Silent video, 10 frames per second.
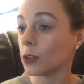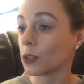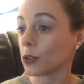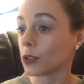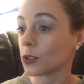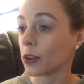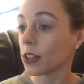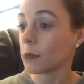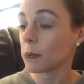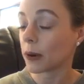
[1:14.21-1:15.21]
you throw
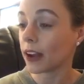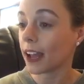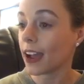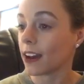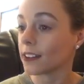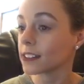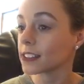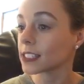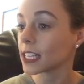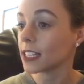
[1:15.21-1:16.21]
toilet paper on a
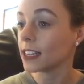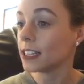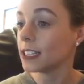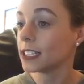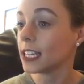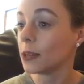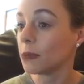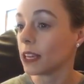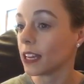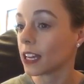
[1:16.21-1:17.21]
house?
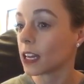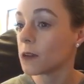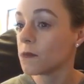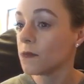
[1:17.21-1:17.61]
TPing.